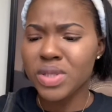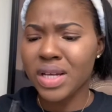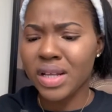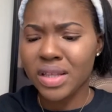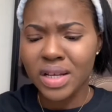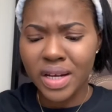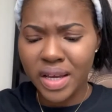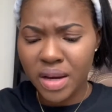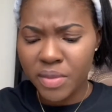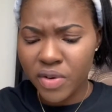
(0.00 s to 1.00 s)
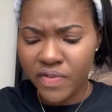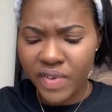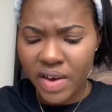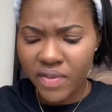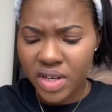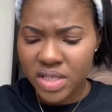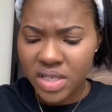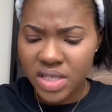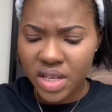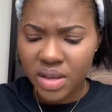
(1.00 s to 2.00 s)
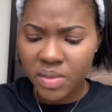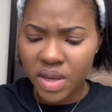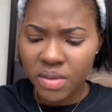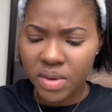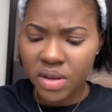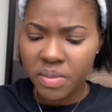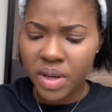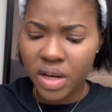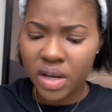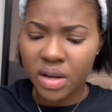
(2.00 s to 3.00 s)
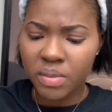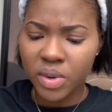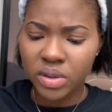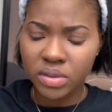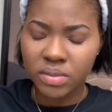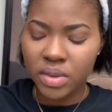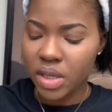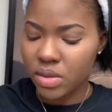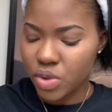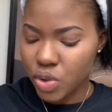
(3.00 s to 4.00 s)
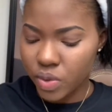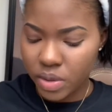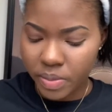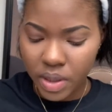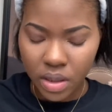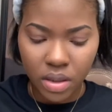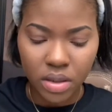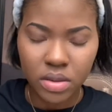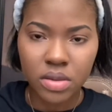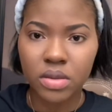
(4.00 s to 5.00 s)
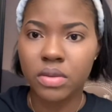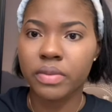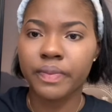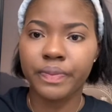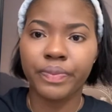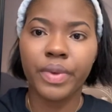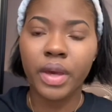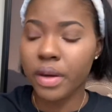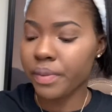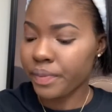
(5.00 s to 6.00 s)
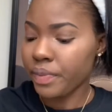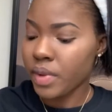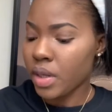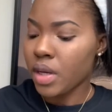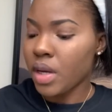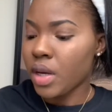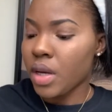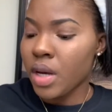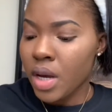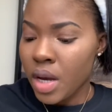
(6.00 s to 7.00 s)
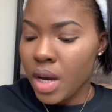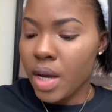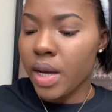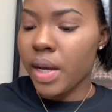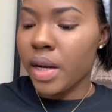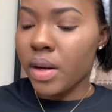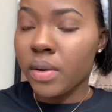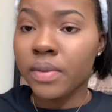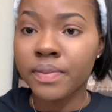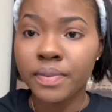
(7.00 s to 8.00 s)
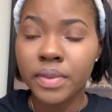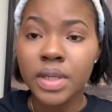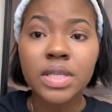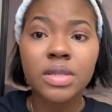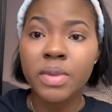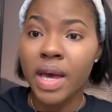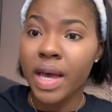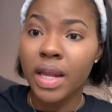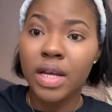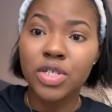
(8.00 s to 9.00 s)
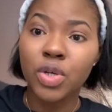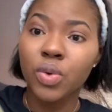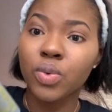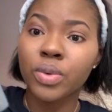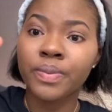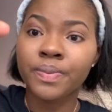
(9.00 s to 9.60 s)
and I think like about 5 or 6 of them came in the pack, but I ended up throwing the pack. So yeah, and this is my eyelash glue.